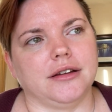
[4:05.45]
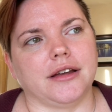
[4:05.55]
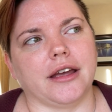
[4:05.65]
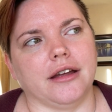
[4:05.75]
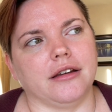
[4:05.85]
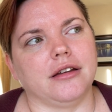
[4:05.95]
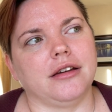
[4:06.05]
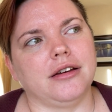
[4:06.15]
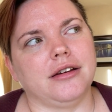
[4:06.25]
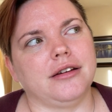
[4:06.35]
And
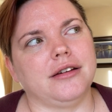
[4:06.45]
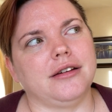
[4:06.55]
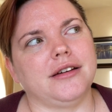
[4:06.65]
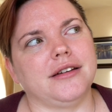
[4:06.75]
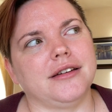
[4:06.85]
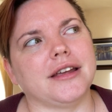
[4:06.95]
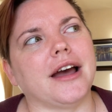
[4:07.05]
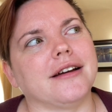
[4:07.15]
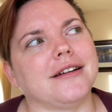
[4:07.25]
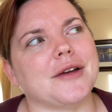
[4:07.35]

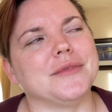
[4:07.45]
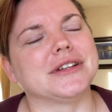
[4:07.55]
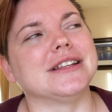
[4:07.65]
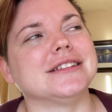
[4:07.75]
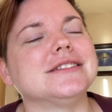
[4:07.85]
yeah, this